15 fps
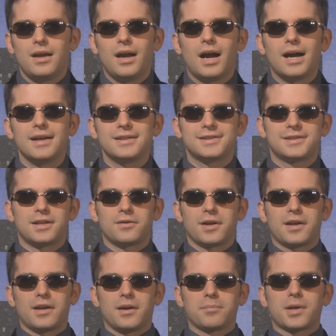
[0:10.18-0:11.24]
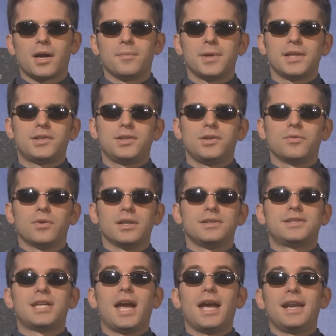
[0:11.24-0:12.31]
Hi, it's Derek, and I'm coming to you
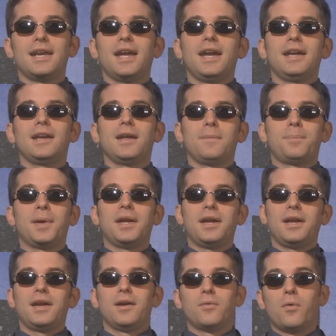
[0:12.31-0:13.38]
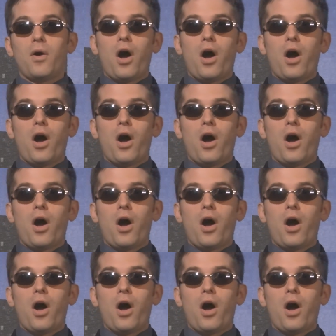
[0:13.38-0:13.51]
in 1080p.